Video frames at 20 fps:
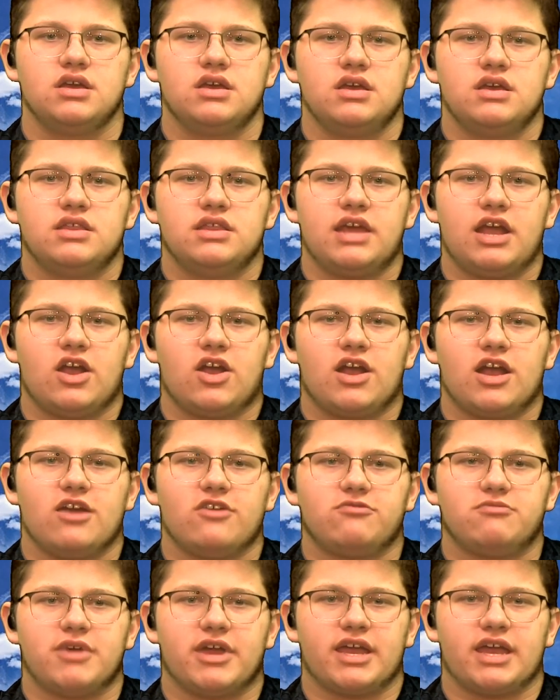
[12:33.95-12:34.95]
The
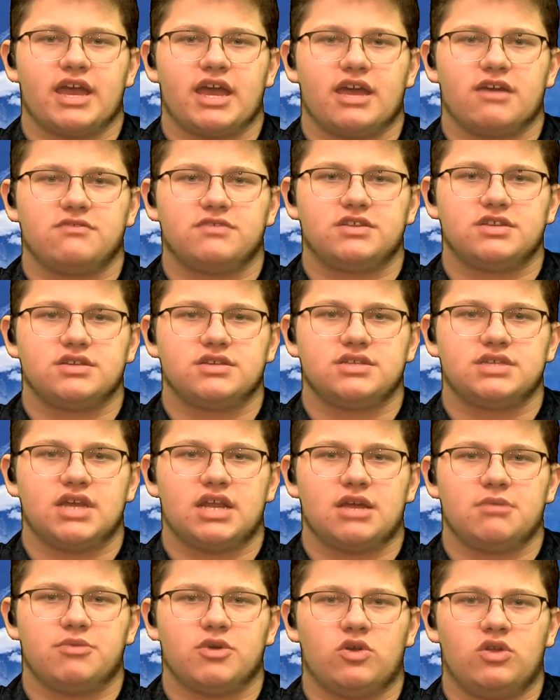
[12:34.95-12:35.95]
aircraft might have to set
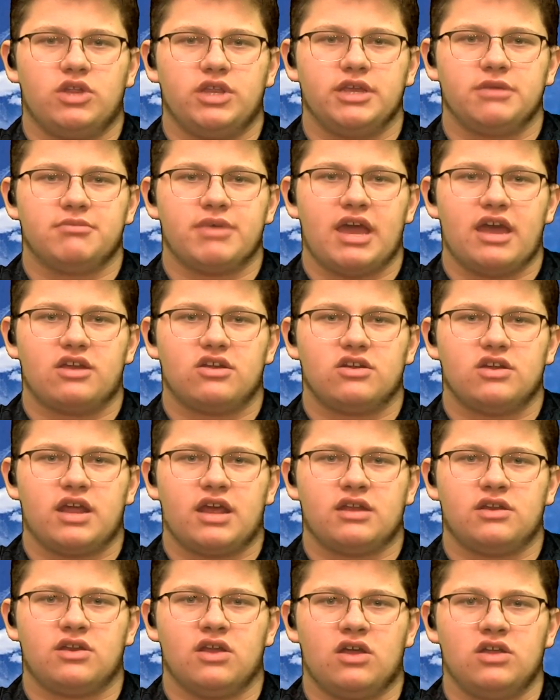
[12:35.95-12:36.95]
up a holding pattern
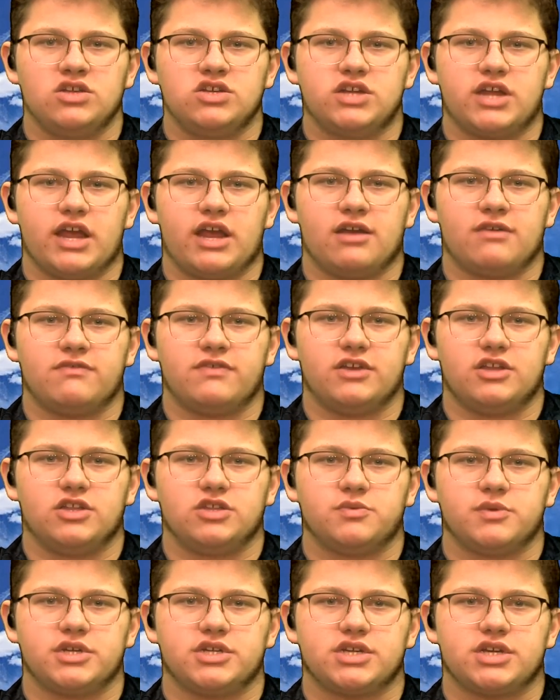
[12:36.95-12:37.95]
at an alternate airfield,
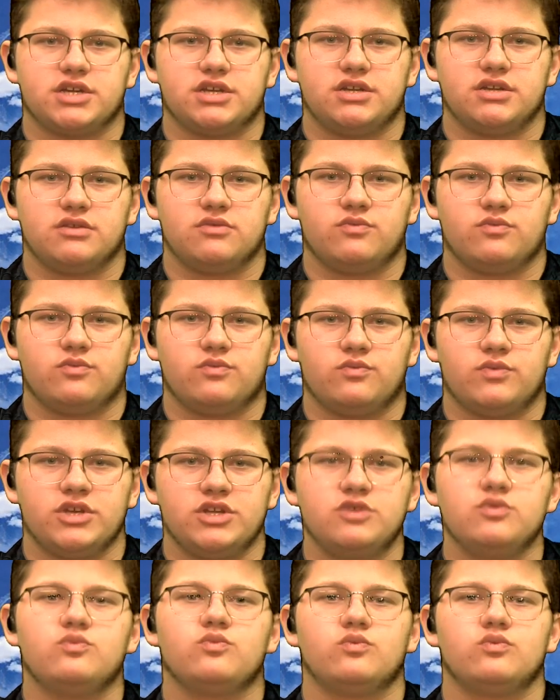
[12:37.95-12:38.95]
which,
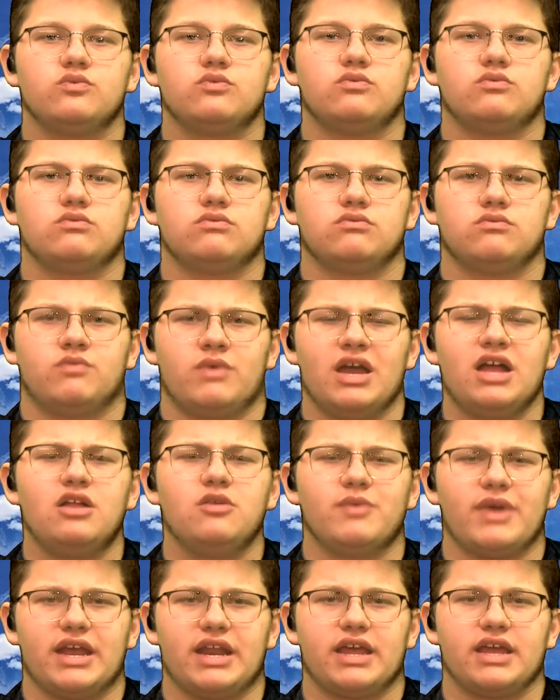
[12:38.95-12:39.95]
while
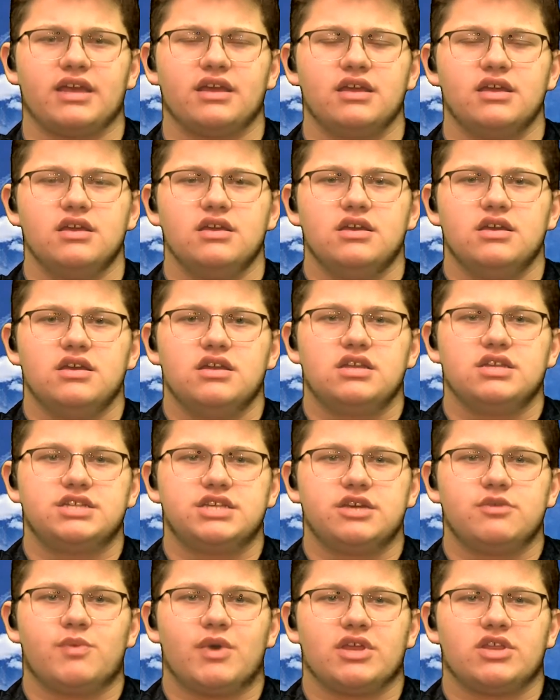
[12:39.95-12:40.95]
waiting, to
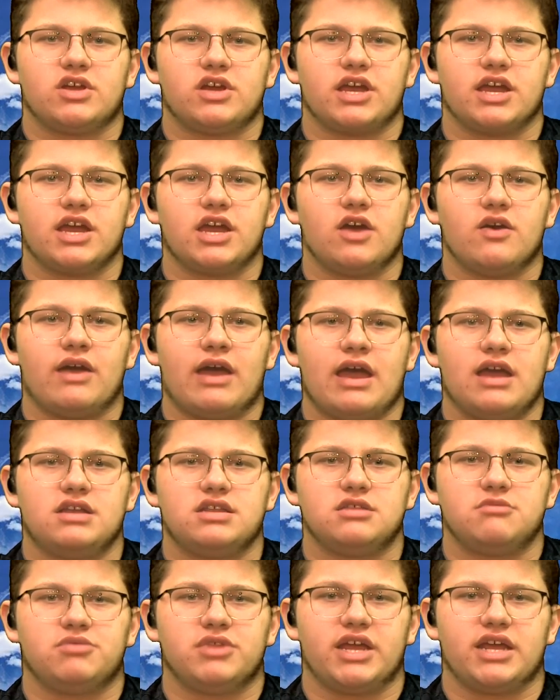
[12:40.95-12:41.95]
see whether it can go ahead to
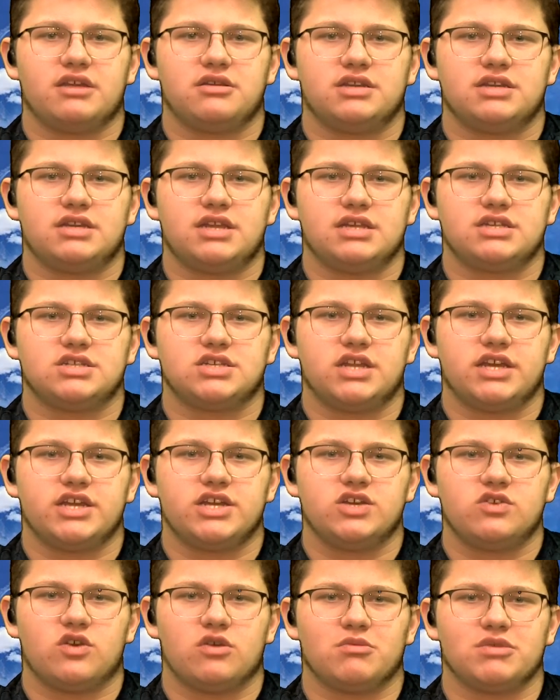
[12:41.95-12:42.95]
the planned
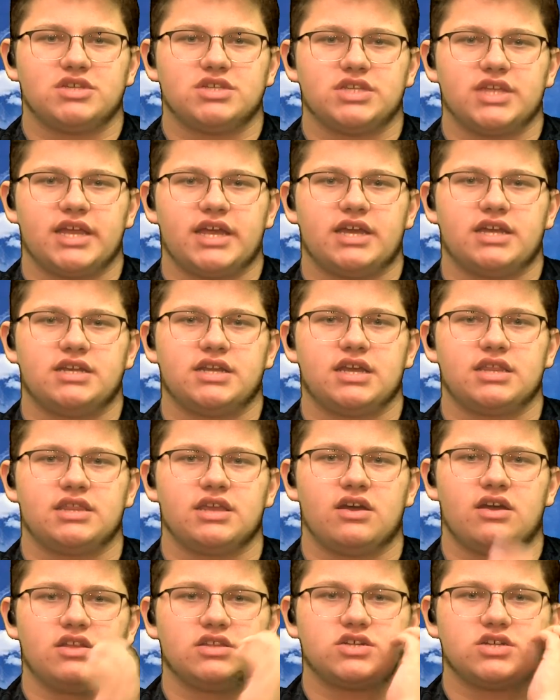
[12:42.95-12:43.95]
destination or must land at the
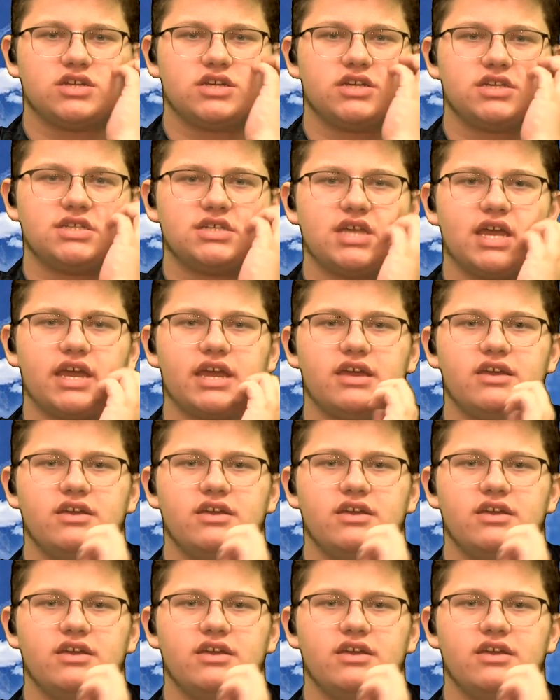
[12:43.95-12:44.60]
alternate site.